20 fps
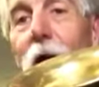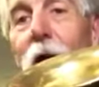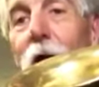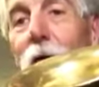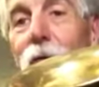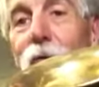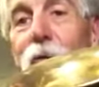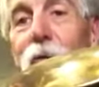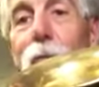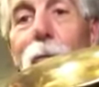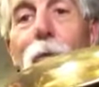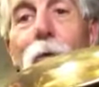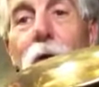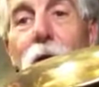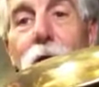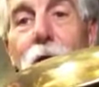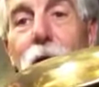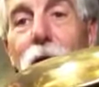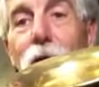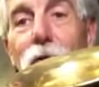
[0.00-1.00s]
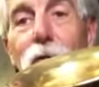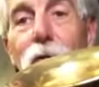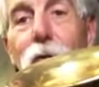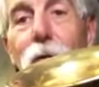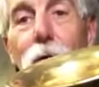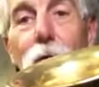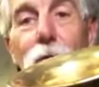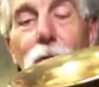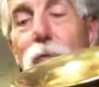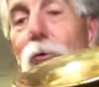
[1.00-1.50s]
Just predates
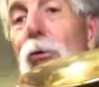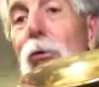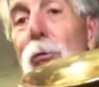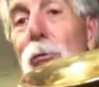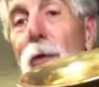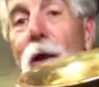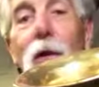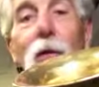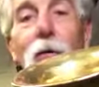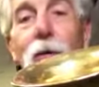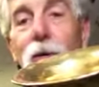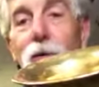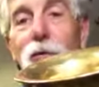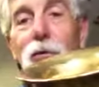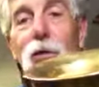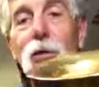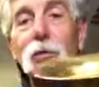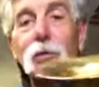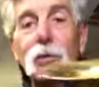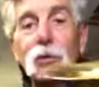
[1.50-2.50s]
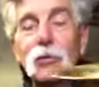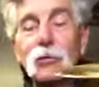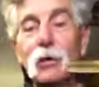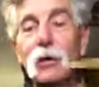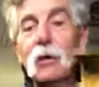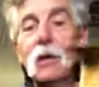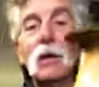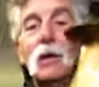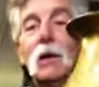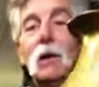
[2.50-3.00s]
the Chew Berry series.
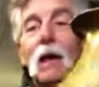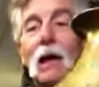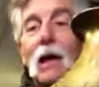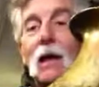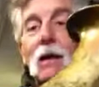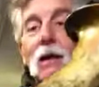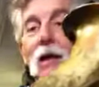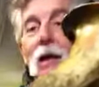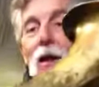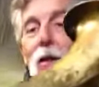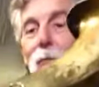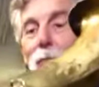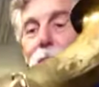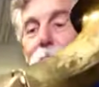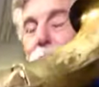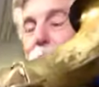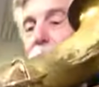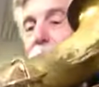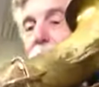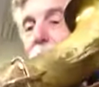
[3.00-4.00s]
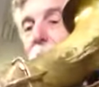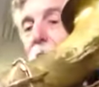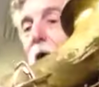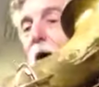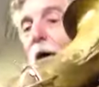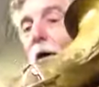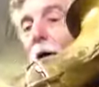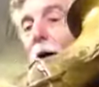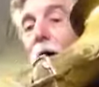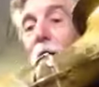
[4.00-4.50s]
Anyhow,
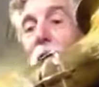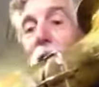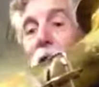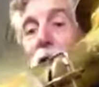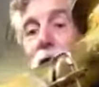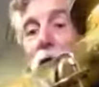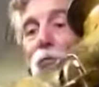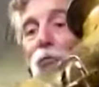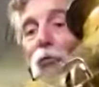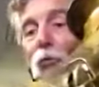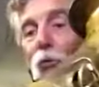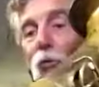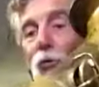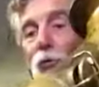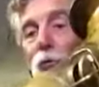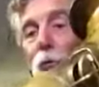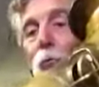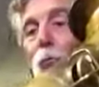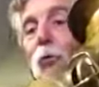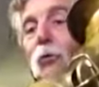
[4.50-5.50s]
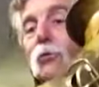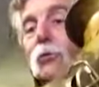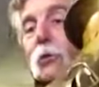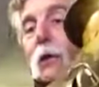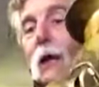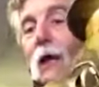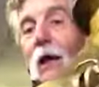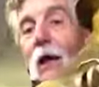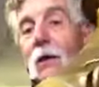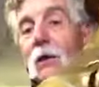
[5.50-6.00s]
a lot of these horns from Buscher
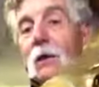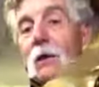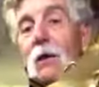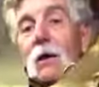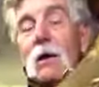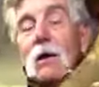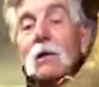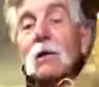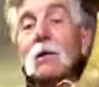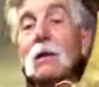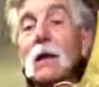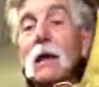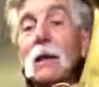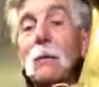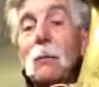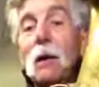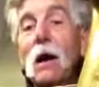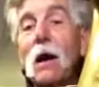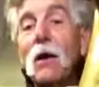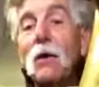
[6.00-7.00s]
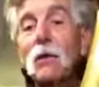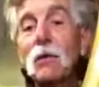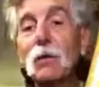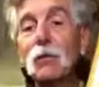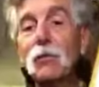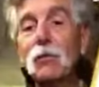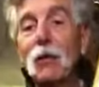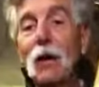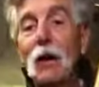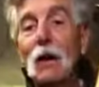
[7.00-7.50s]
and CONN came out of the
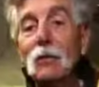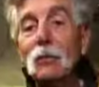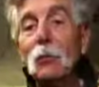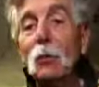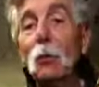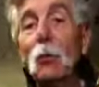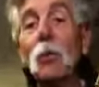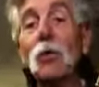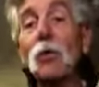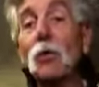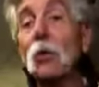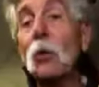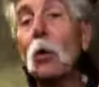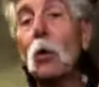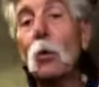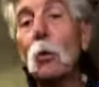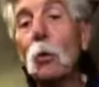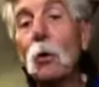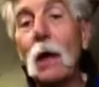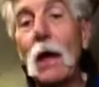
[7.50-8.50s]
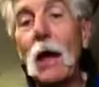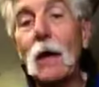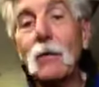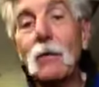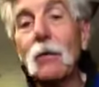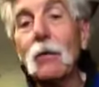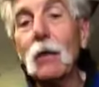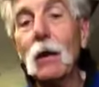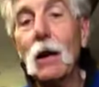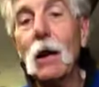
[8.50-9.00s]
factory with no
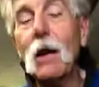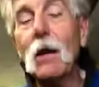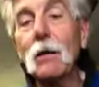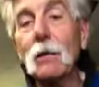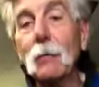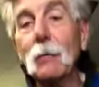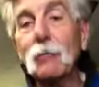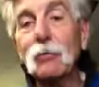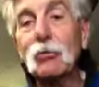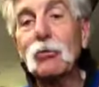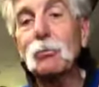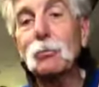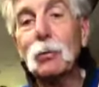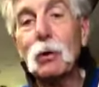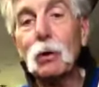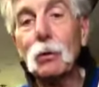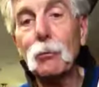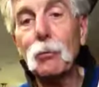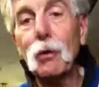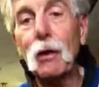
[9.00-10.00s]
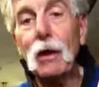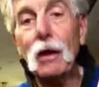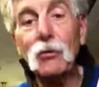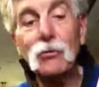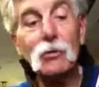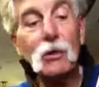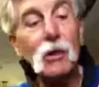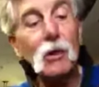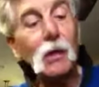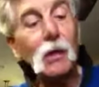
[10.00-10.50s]
lacquer on them, just bare
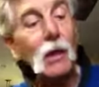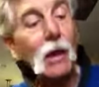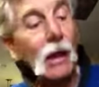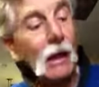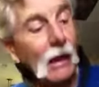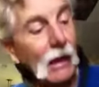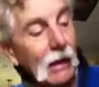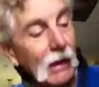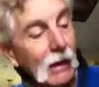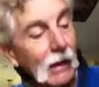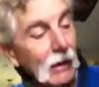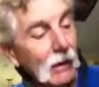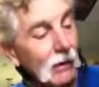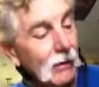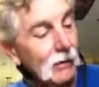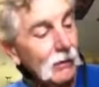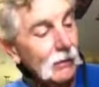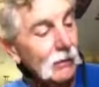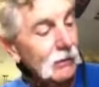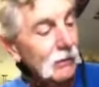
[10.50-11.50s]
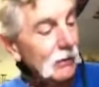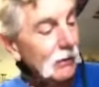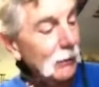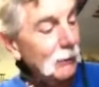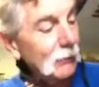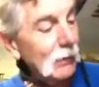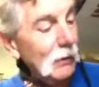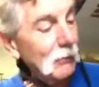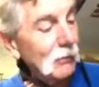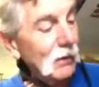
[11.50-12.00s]
brass. And
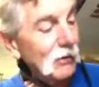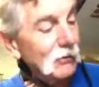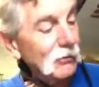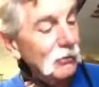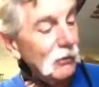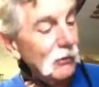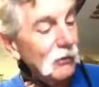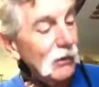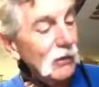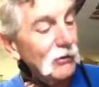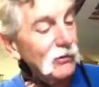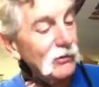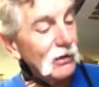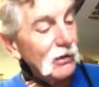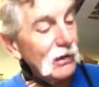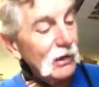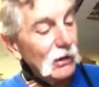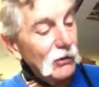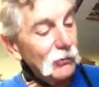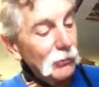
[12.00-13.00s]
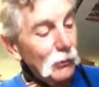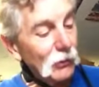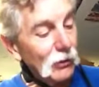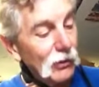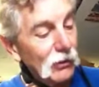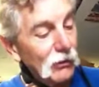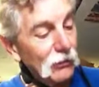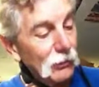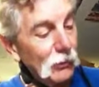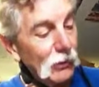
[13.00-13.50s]
I'm not sure if that's the case with
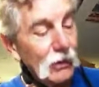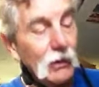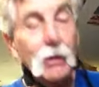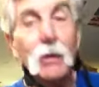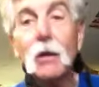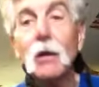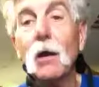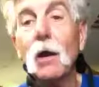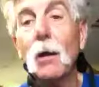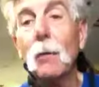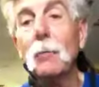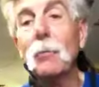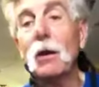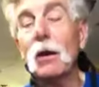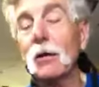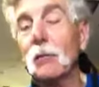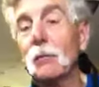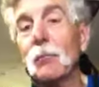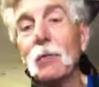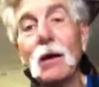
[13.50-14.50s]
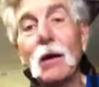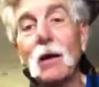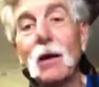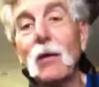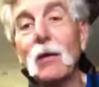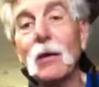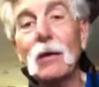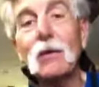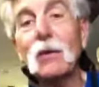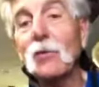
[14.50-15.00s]
this one, but
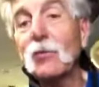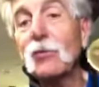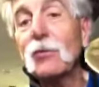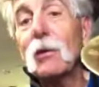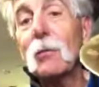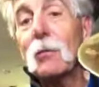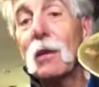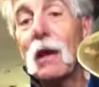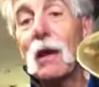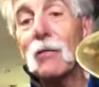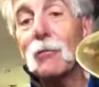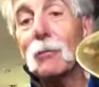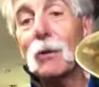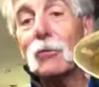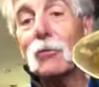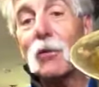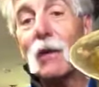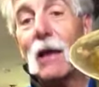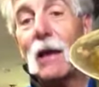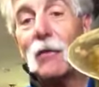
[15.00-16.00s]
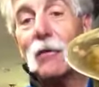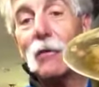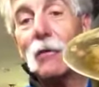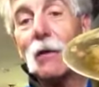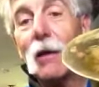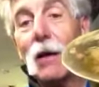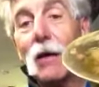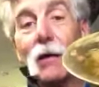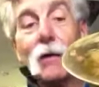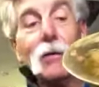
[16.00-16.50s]
it doesn't seem to have much lacquer
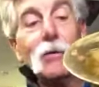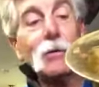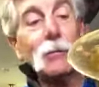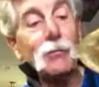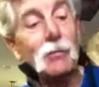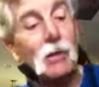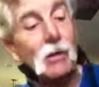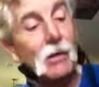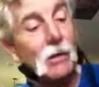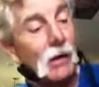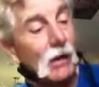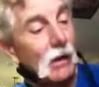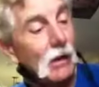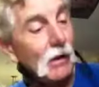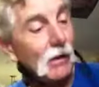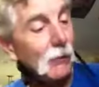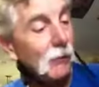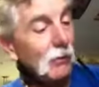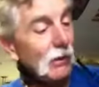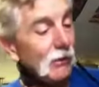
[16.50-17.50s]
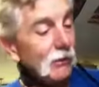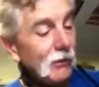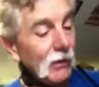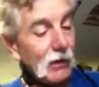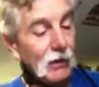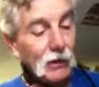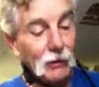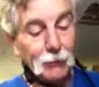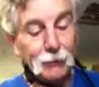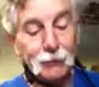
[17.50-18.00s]
on it, if
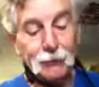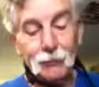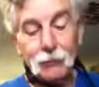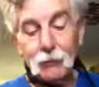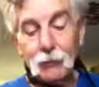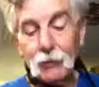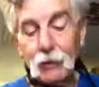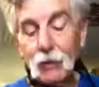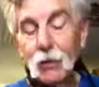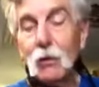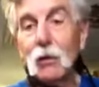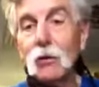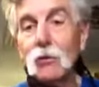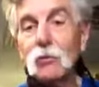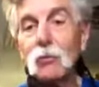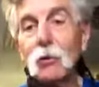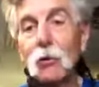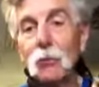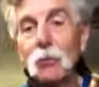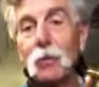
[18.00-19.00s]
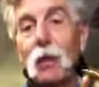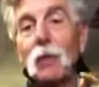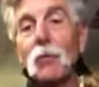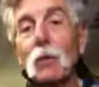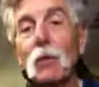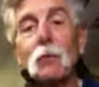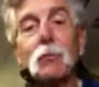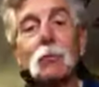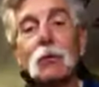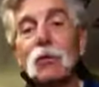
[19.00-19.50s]
any. So
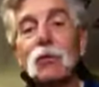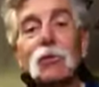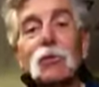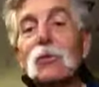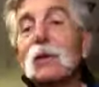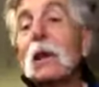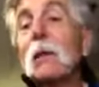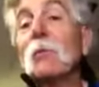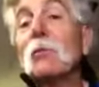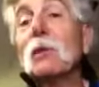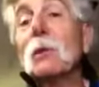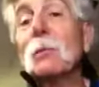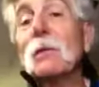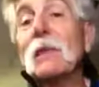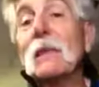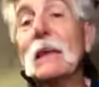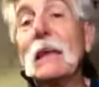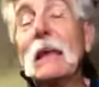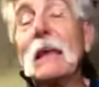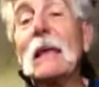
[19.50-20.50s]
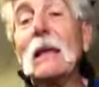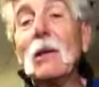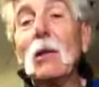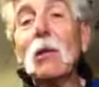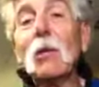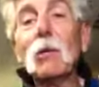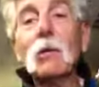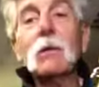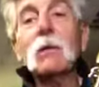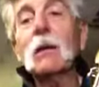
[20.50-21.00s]
this seems to be the in
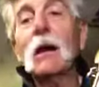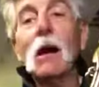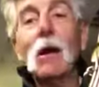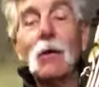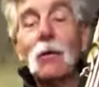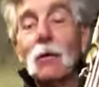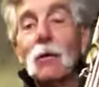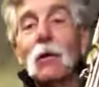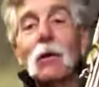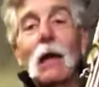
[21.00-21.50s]
look now.